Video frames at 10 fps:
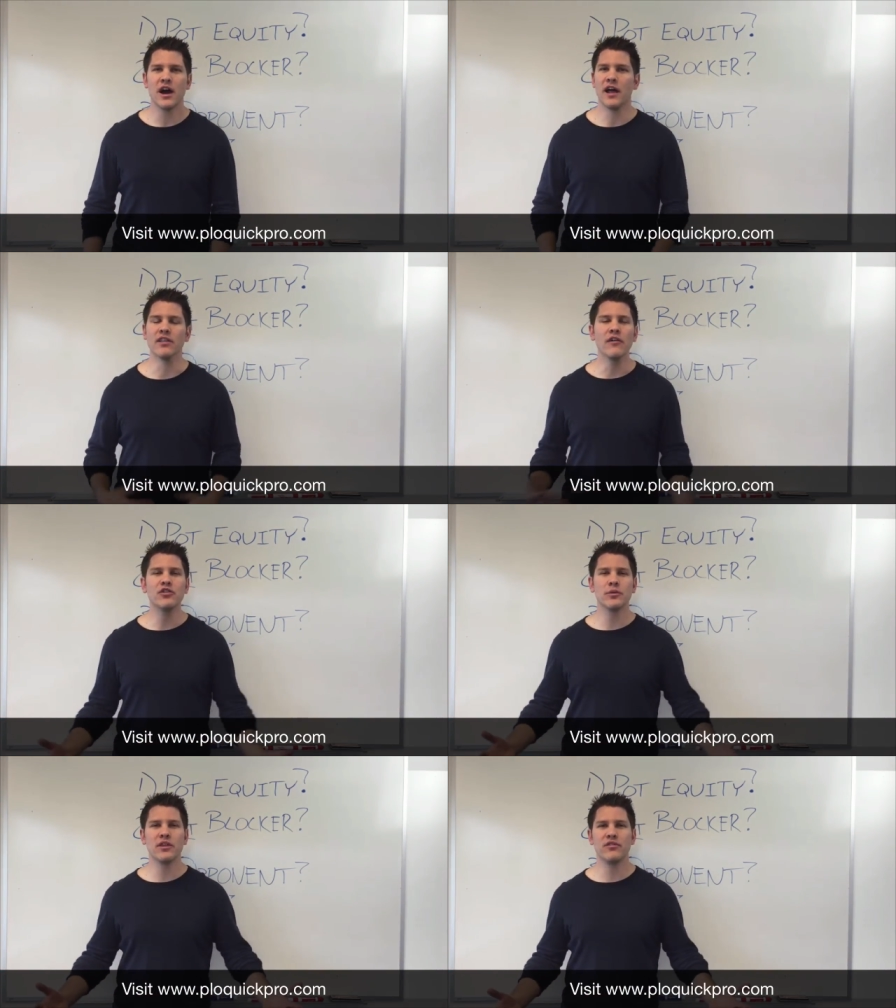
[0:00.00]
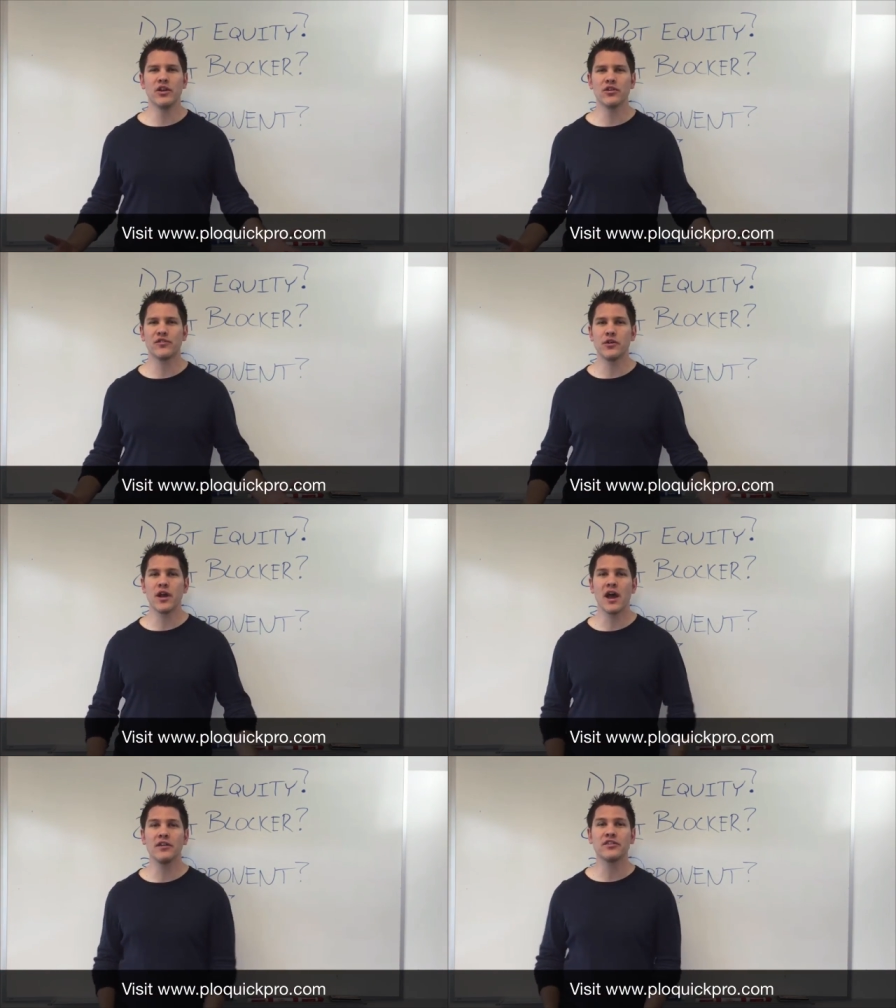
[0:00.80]
I love doing these videos for you
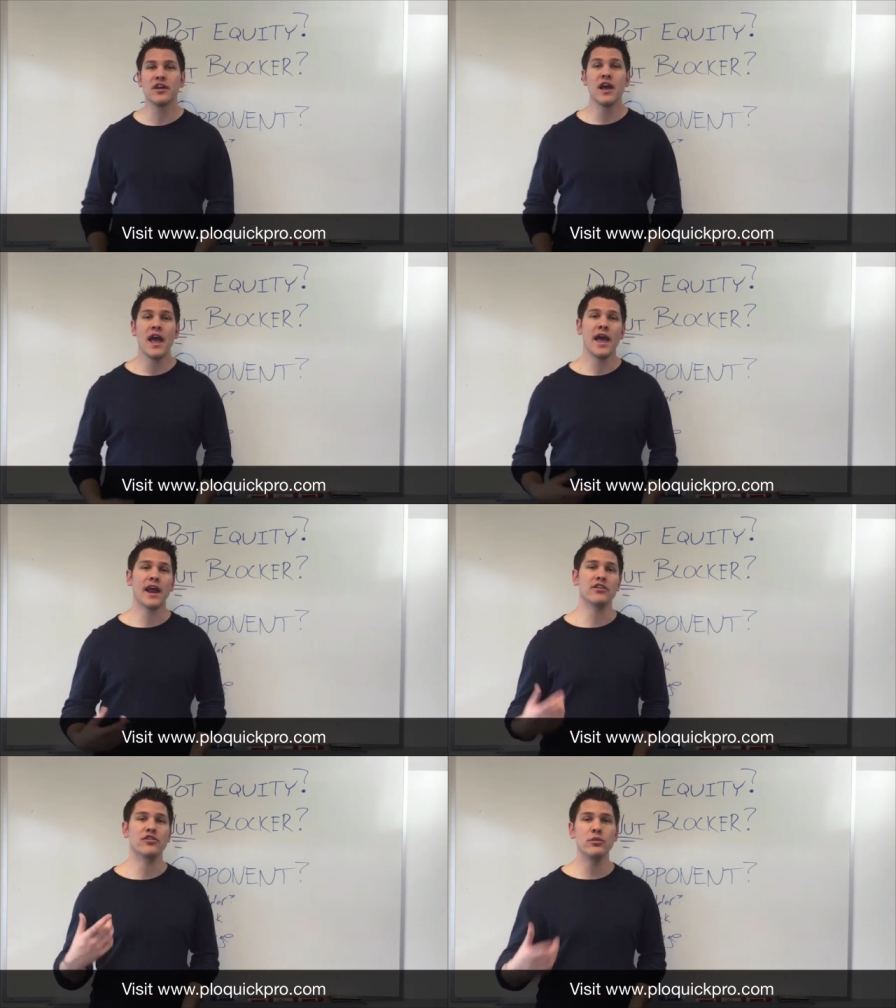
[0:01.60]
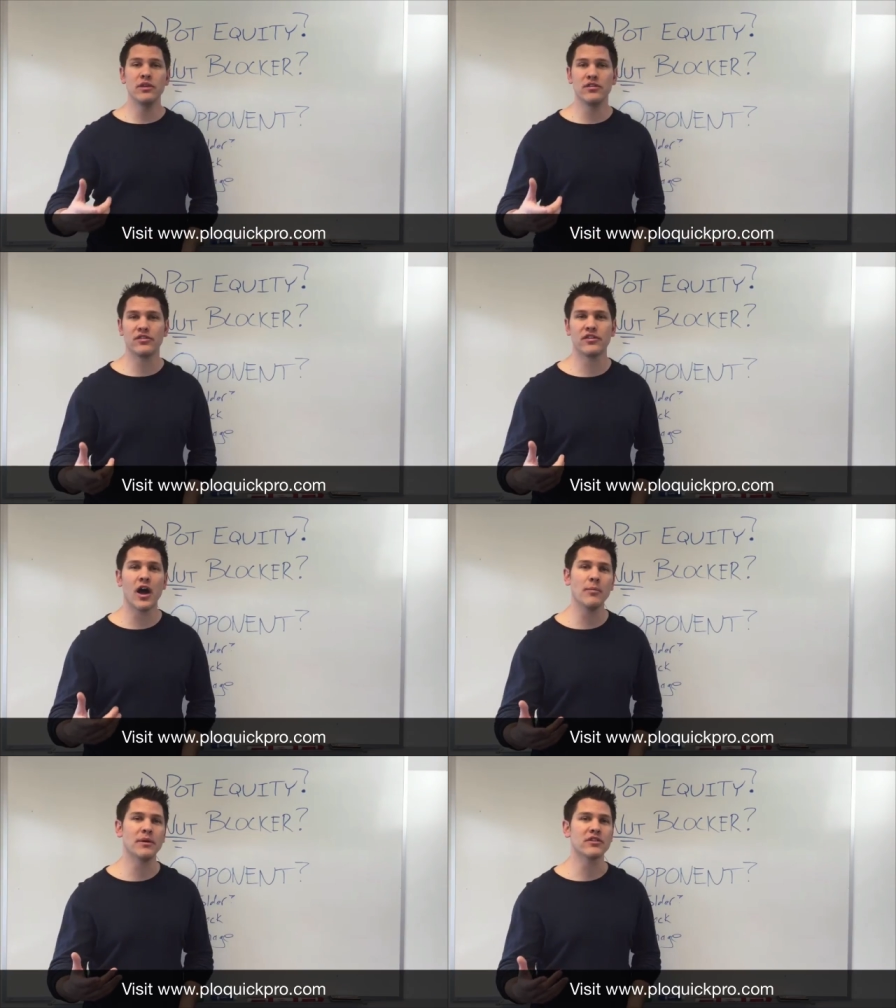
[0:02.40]
guys, and I do these
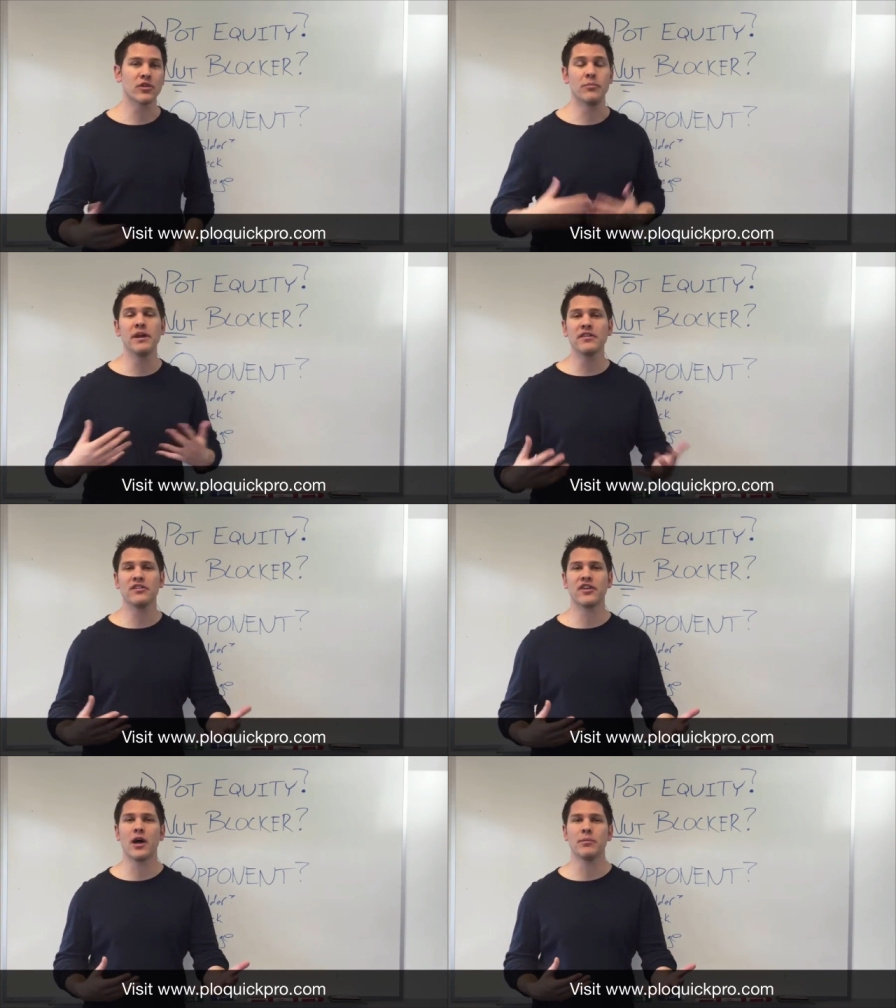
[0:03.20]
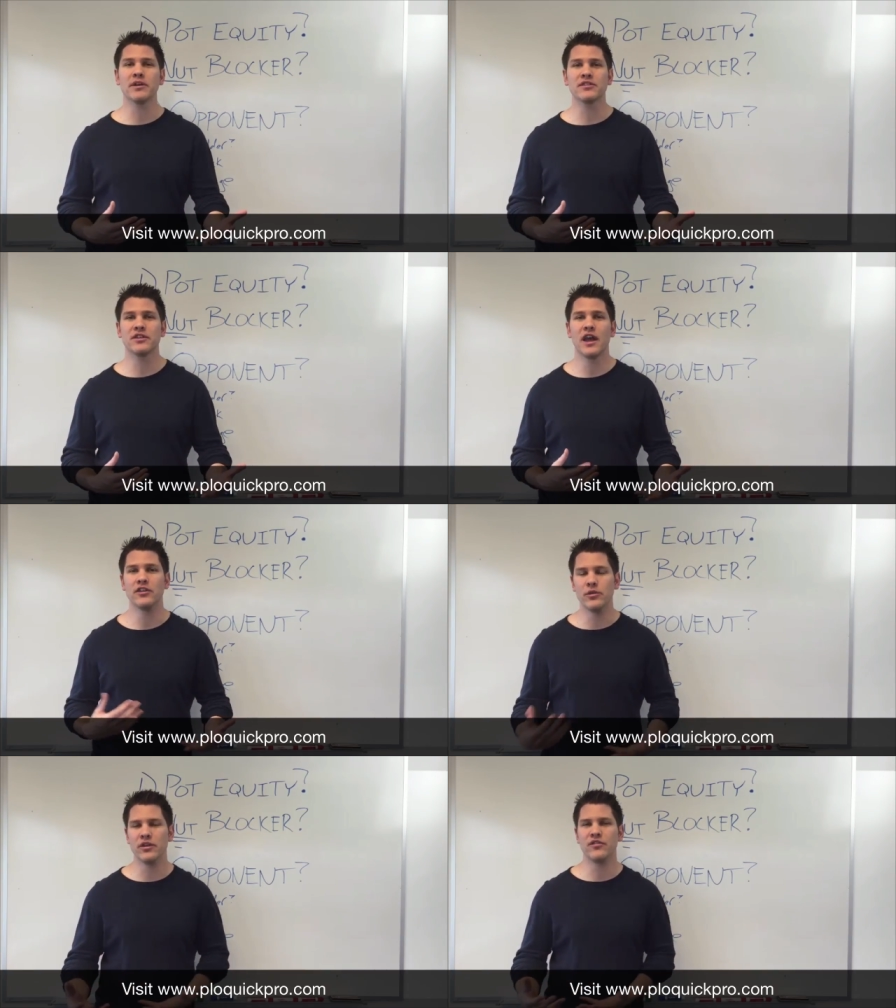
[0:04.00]
topics, or I pick these topics
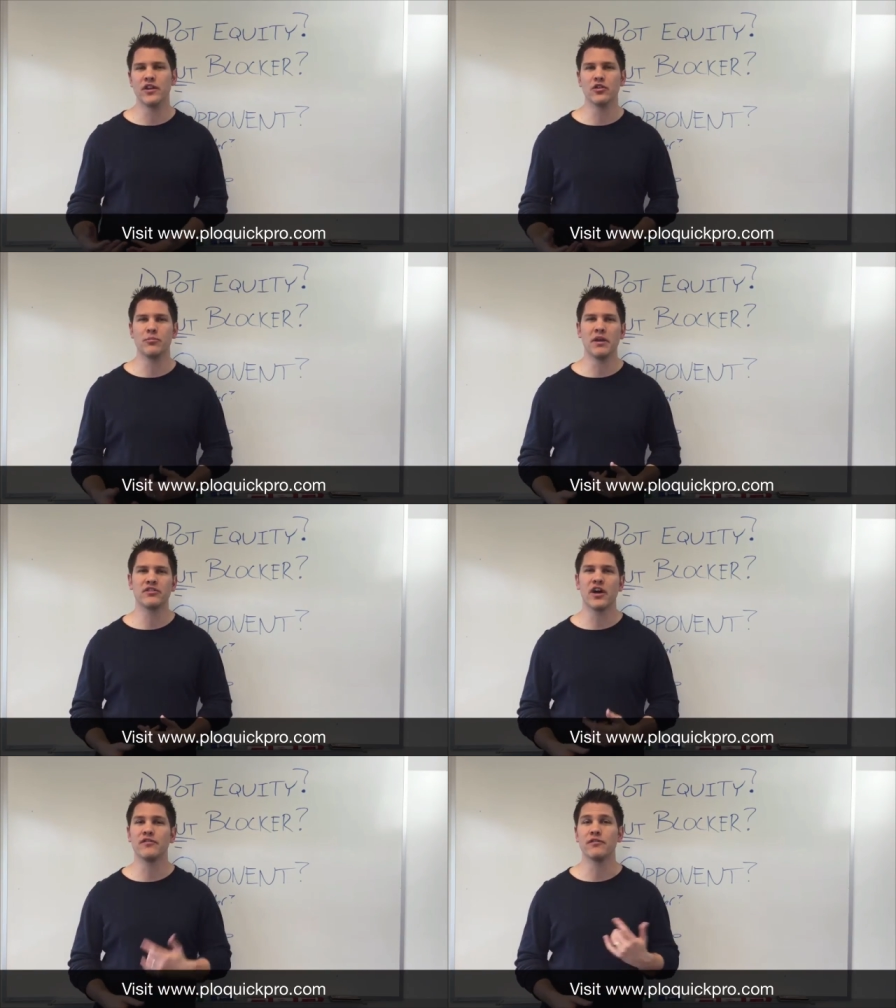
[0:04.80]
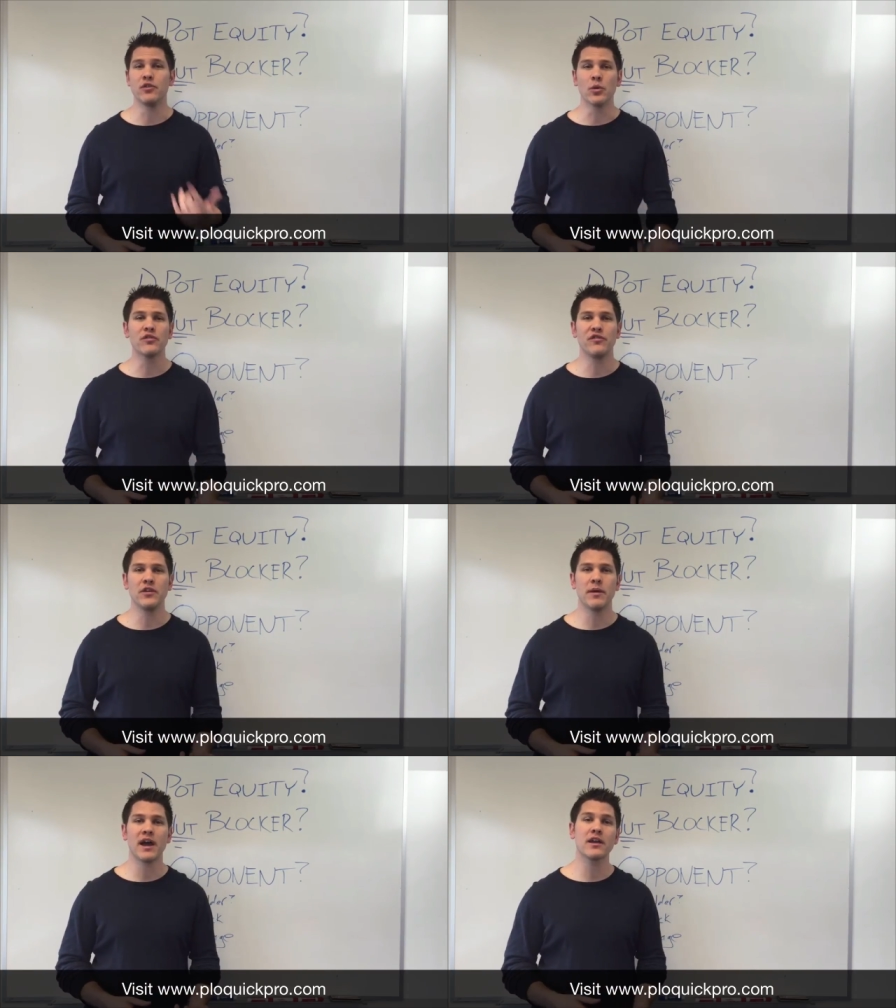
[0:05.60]
and do these videos based off of your
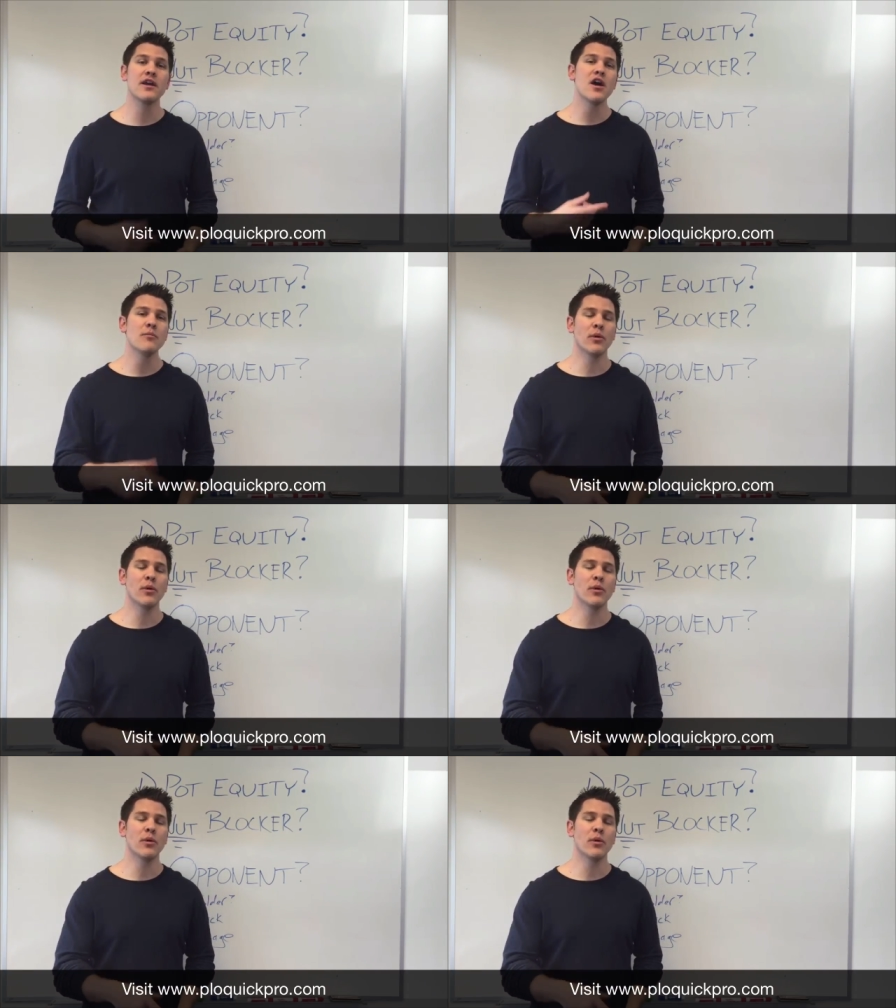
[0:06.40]
feedback,